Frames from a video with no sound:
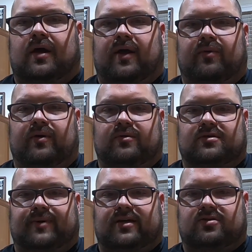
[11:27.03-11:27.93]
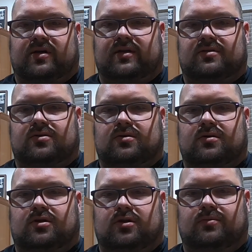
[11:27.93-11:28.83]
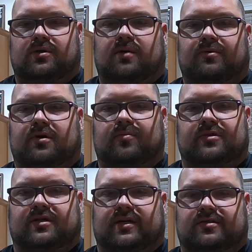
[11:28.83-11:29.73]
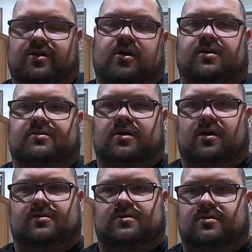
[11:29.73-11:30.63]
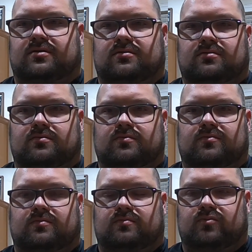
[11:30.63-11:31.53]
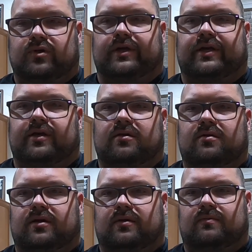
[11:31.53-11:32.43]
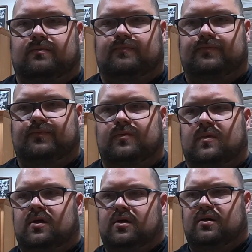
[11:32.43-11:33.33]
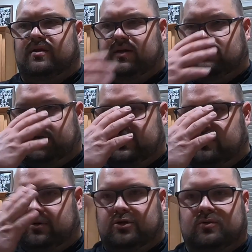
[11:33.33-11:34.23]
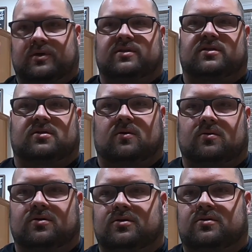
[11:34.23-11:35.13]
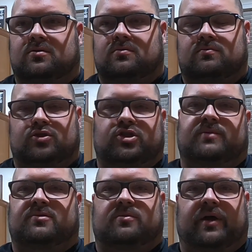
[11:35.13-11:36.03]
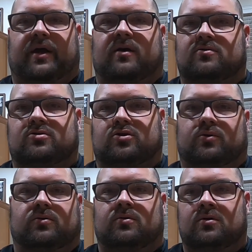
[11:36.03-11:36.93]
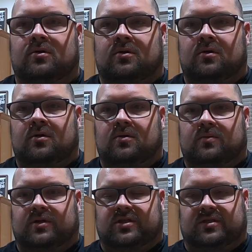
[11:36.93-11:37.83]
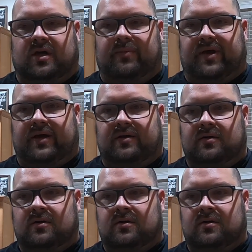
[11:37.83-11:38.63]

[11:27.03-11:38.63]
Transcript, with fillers: I went with Spike Strike's cube topper. Besides the cost, cost is really good. It, I think it was like $226 shipped to my house total, which is not bad.